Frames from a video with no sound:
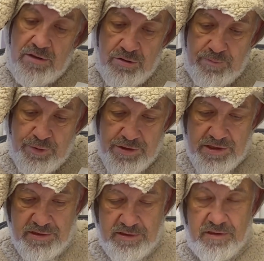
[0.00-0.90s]
your
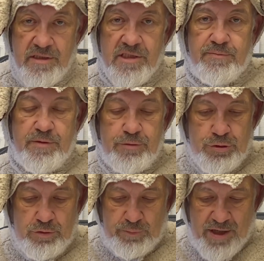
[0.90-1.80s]
personal
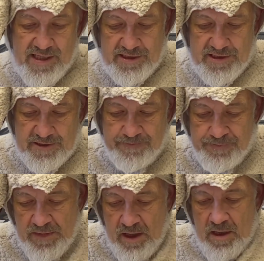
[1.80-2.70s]
spiritual practice.
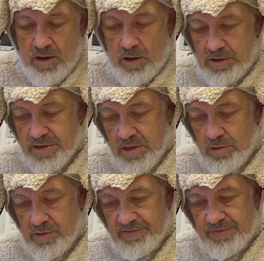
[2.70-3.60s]

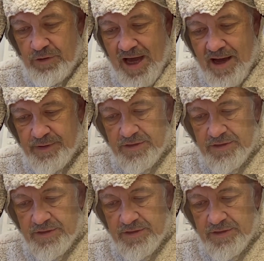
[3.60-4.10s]
Also, if you happen